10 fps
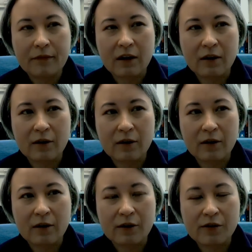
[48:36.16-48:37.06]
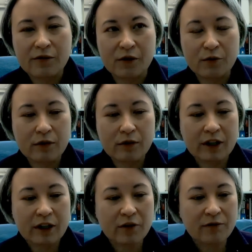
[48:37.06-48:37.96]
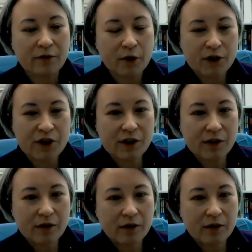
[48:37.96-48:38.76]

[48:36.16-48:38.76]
this vision of this really diverse,